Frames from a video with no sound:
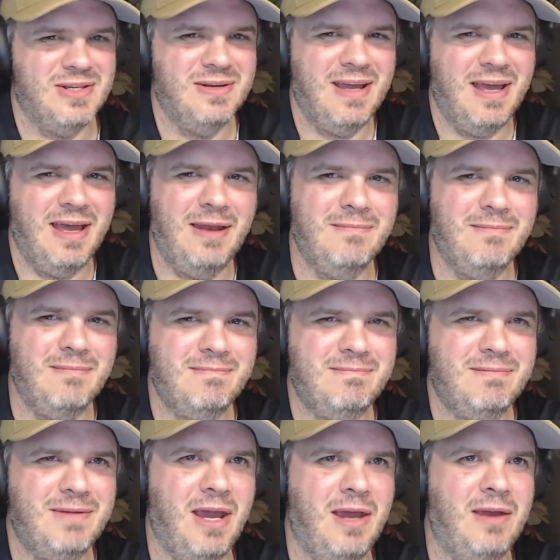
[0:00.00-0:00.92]
And
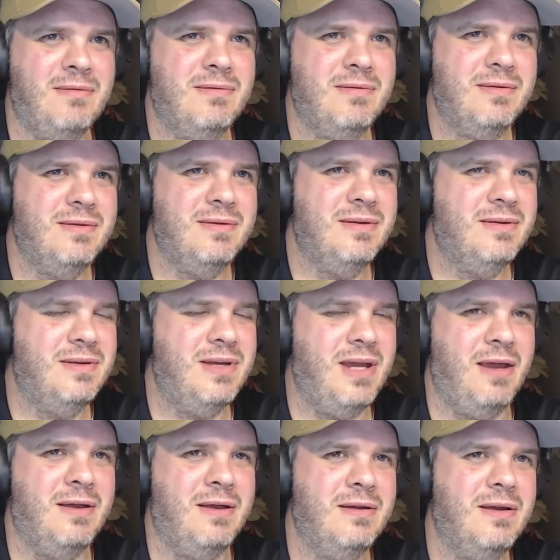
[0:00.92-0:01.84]

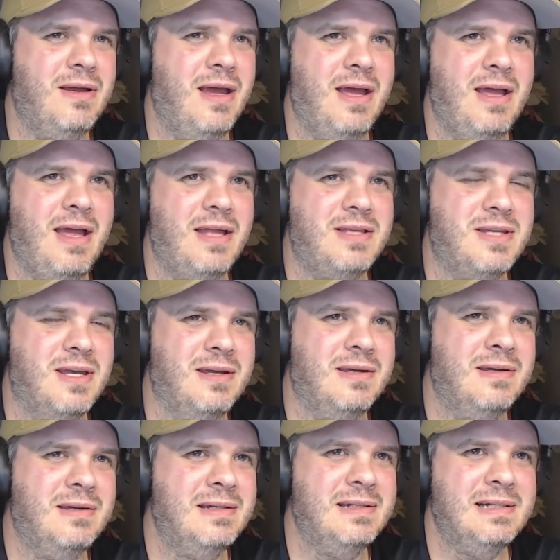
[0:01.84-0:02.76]
it's
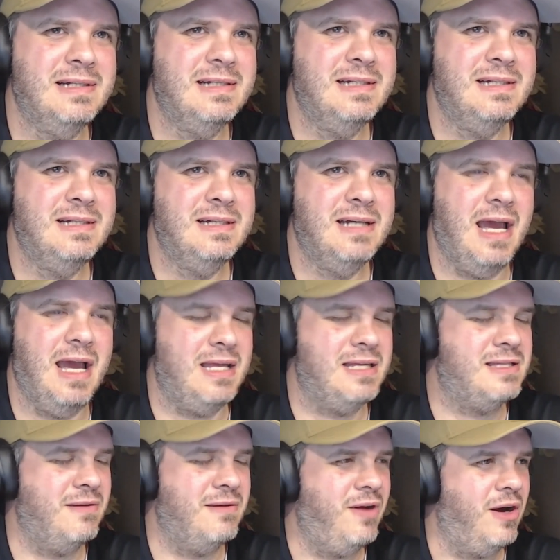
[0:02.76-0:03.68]
a
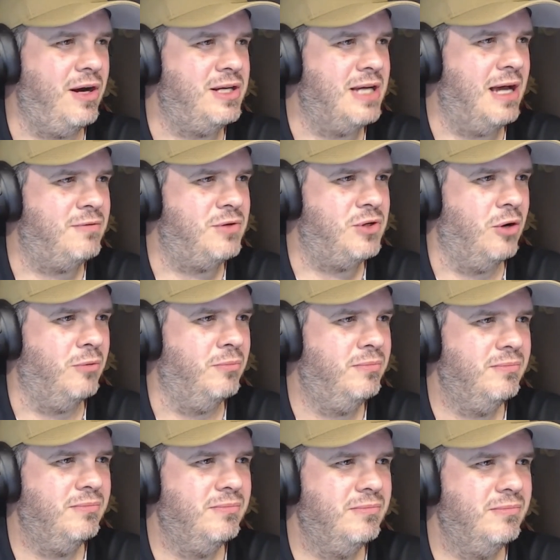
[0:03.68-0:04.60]
very tough job
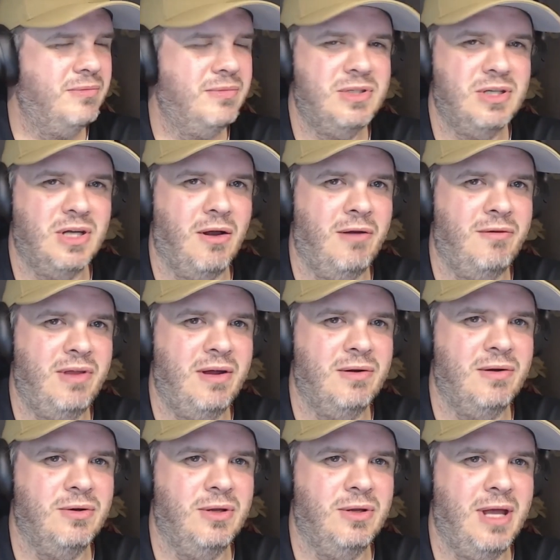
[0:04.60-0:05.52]
to go over there
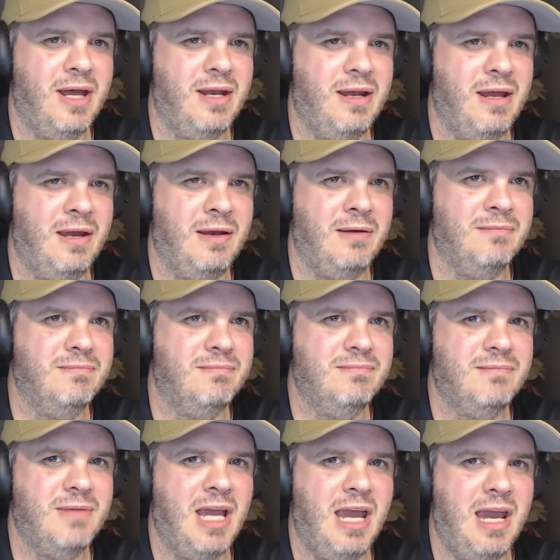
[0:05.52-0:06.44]
and do that. And
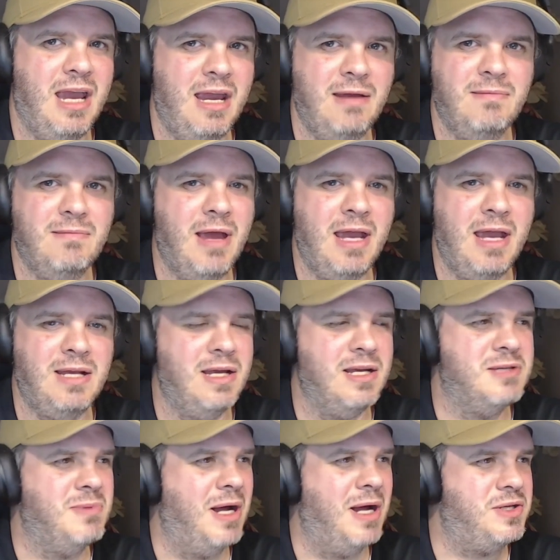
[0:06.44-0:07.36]
he did
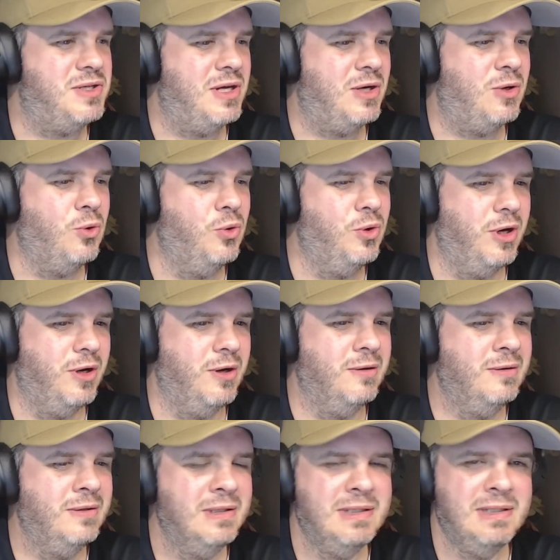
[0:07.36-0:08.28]
as much as he could,
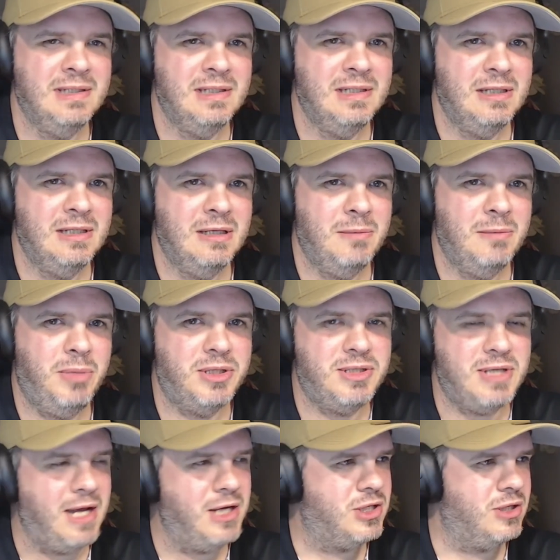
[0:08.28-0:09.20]
and
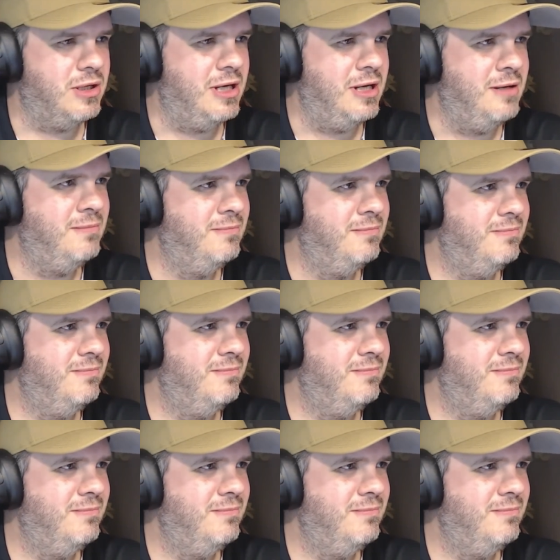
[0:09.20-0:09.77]
potentially,